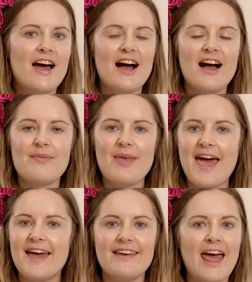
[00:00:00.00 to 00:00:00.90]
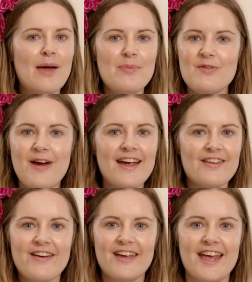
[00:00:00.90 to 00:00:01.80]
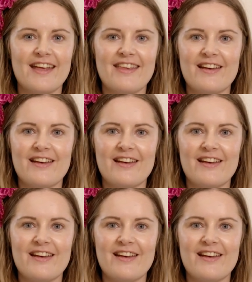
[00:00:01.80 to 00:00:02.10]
and happy rag rugging.